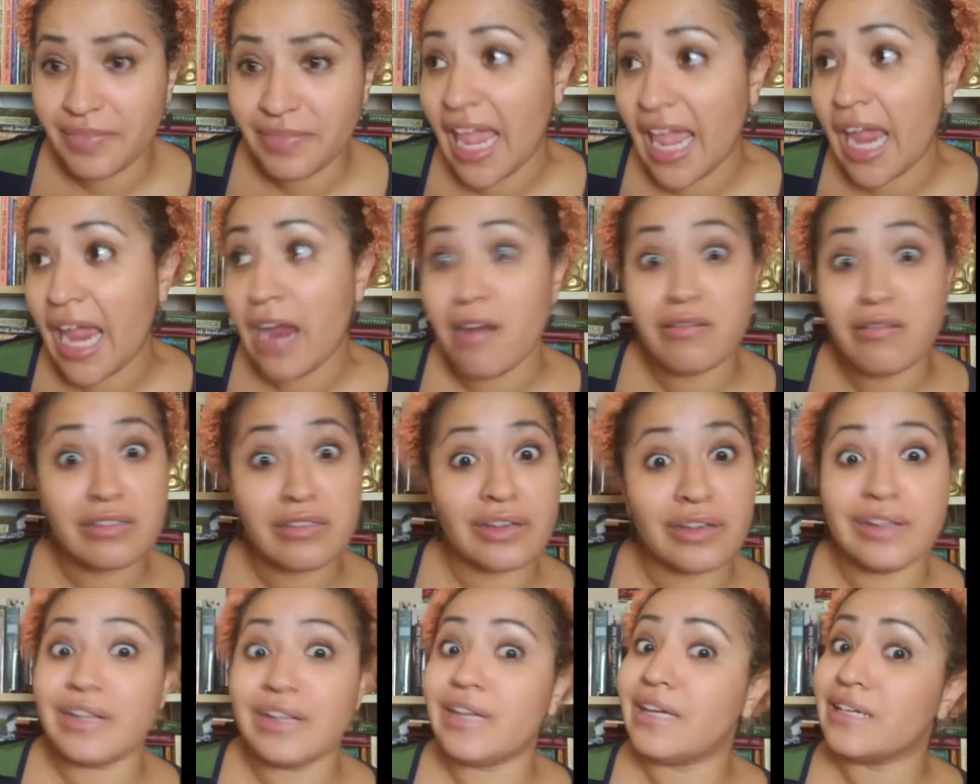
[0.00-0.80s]
Air is
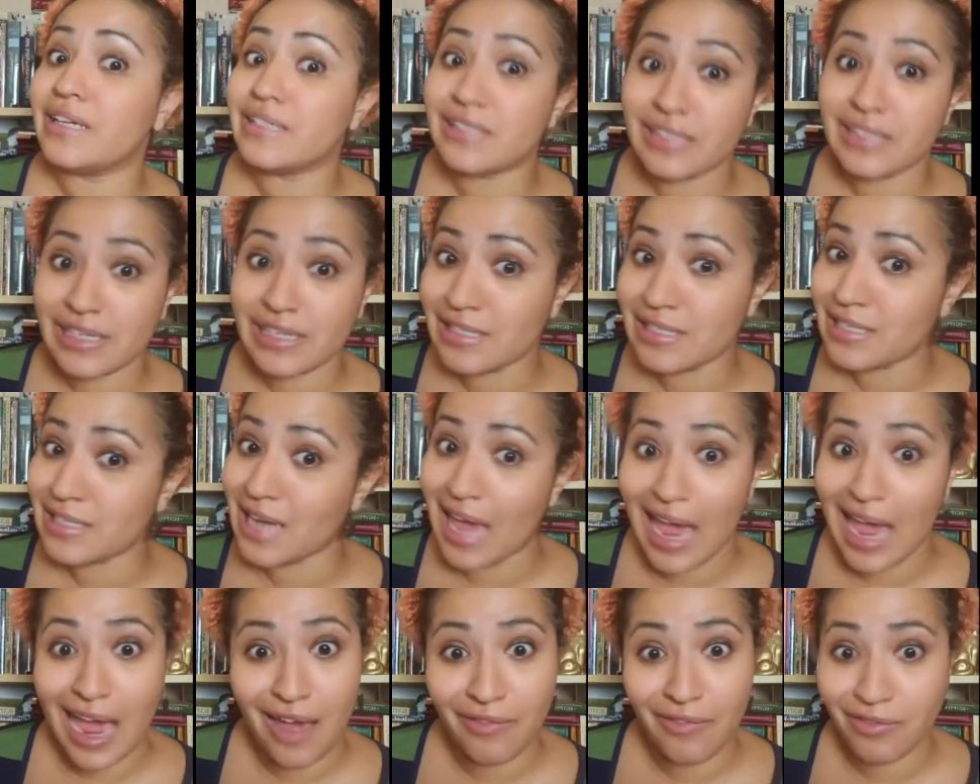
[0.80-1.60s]
going to exist
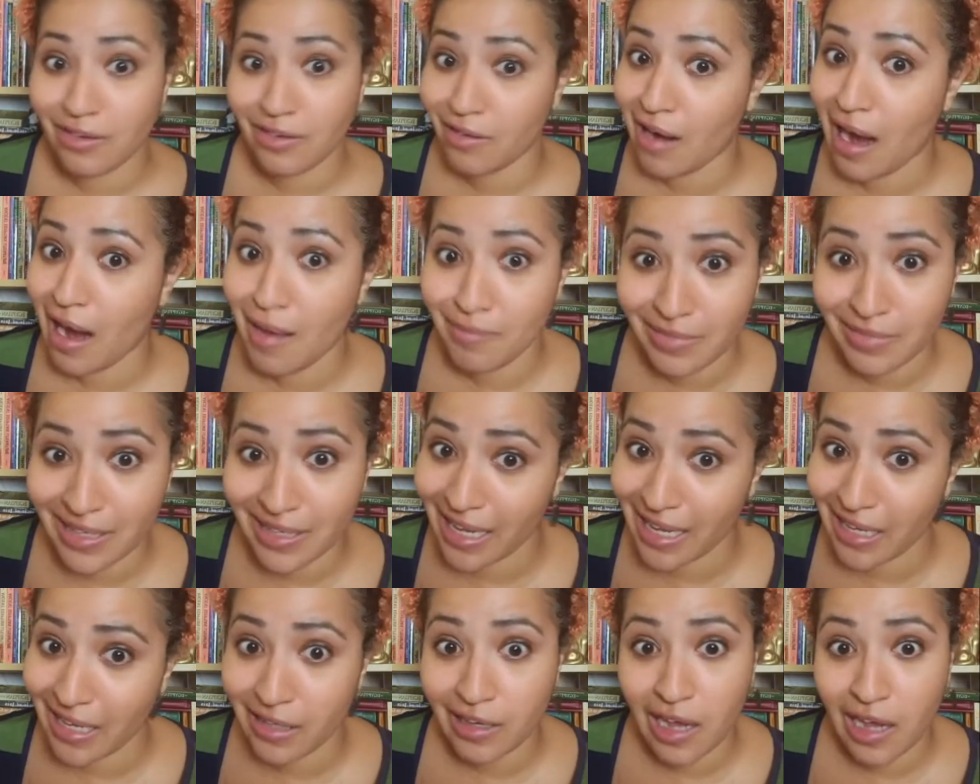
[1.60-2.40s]
after I'm
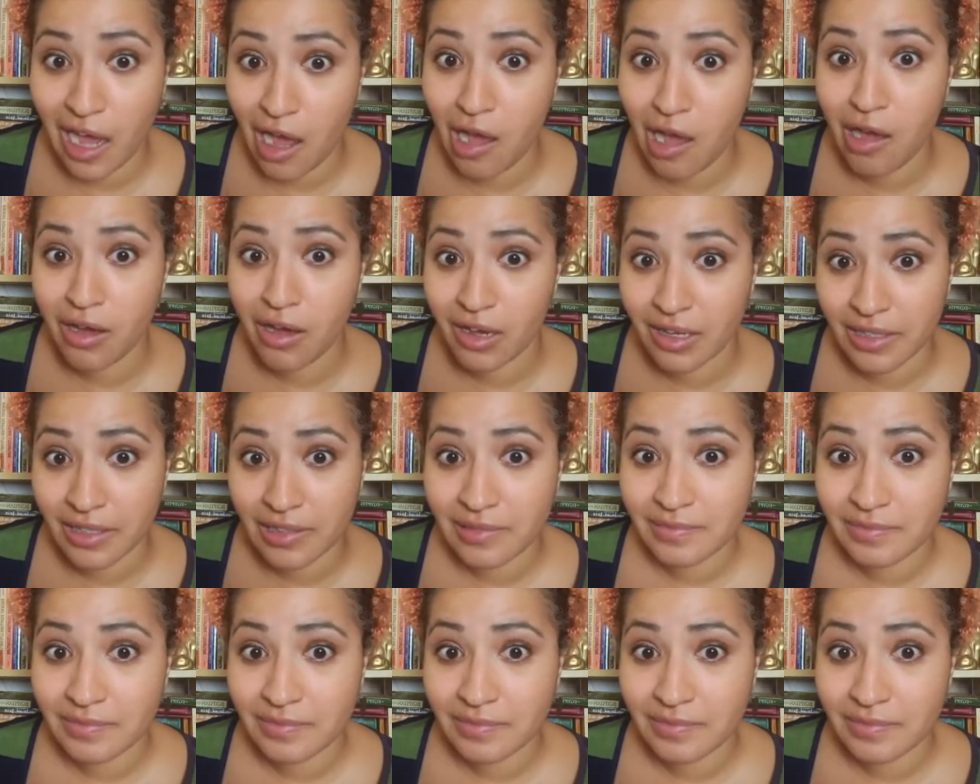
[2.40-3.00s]
dead and gone.